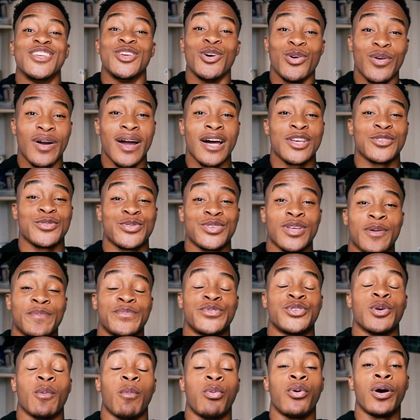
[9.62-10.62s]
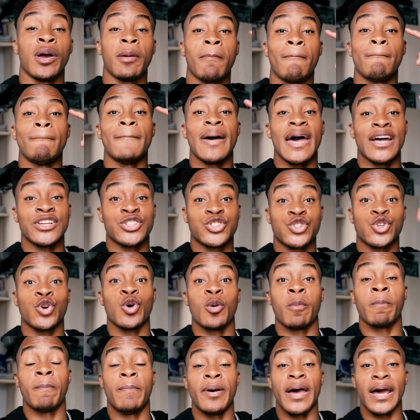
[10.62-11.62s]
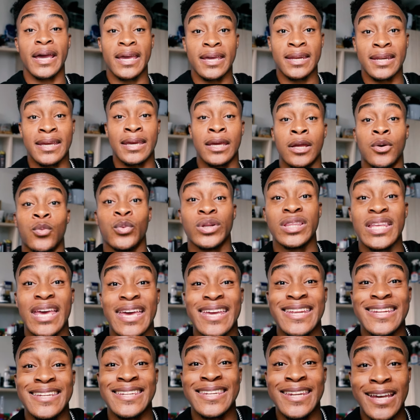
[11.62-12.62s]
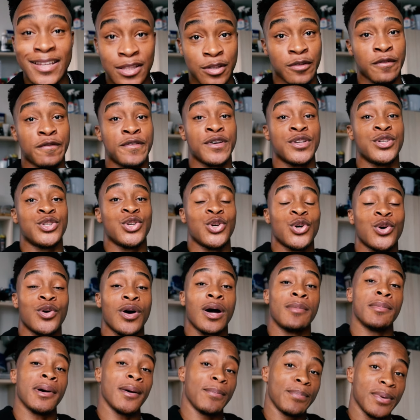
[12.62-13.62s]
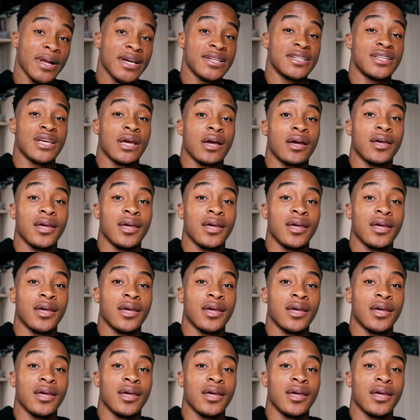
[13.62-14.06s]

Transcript: Yo guys, what's up? It's your boy Majstroke back at again with another video. I'm uploading.